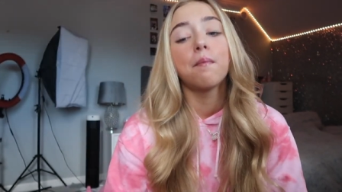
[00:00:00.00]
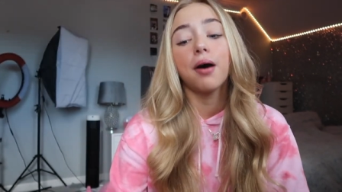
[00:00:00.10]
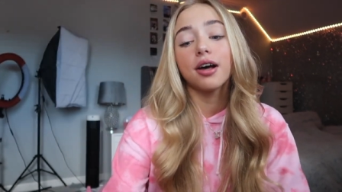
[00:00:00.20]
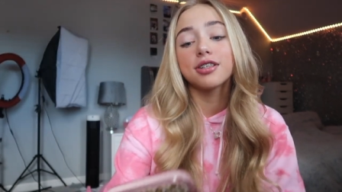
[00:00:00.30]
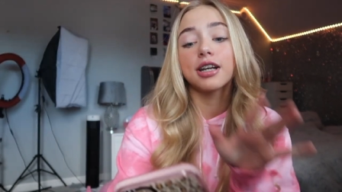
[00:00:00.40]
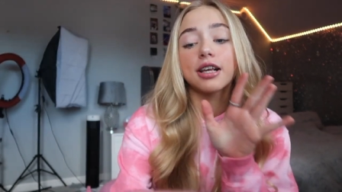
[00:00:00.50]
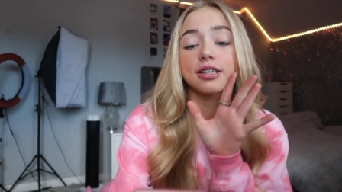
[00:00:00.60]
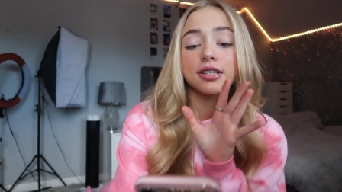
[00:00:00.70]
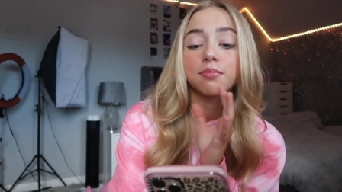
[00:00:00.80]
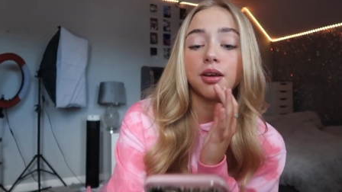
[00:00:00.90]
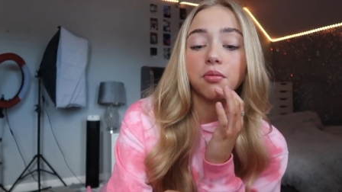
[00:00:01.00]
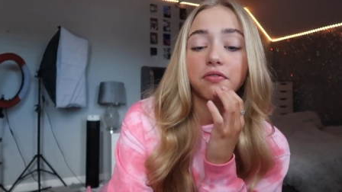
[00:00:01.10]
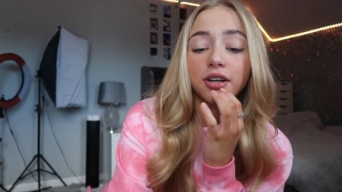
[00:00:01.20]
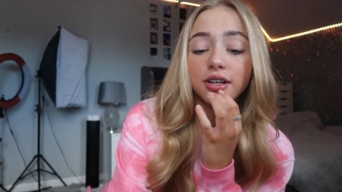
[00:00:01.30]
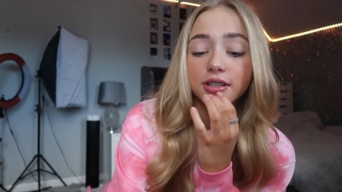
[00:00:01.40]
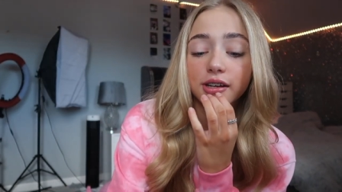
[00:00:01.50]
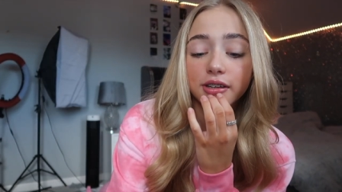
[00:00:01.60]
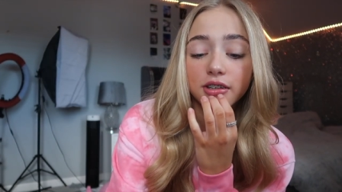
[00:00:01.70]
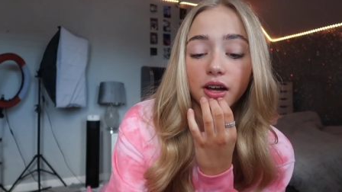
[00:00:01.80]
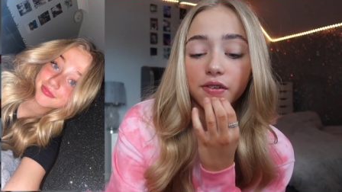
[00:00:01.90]
personally, this is me with literally
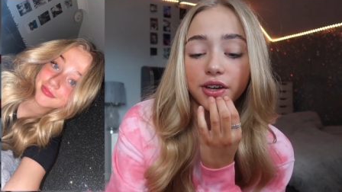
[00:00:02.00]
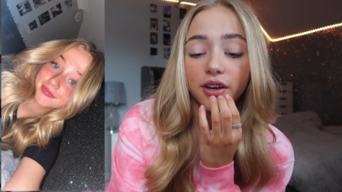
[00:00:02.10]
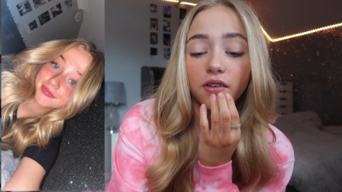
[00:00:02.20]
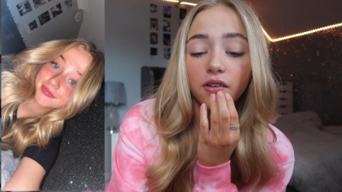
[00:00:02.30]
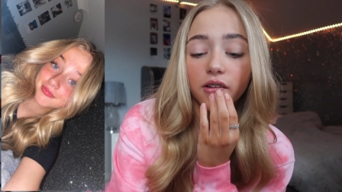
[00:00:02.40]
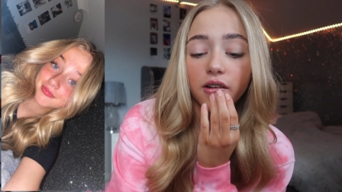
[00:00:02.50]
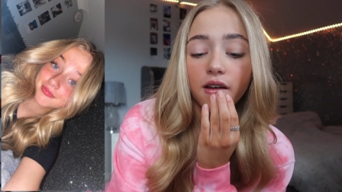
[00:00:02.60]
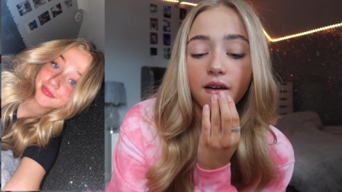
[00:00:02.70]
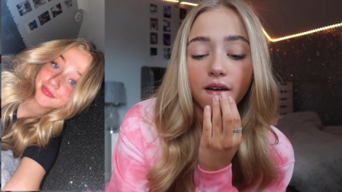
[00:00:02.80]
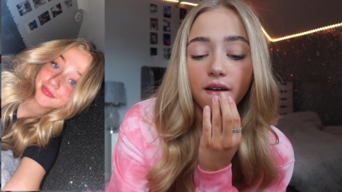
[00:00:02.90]
nothing on.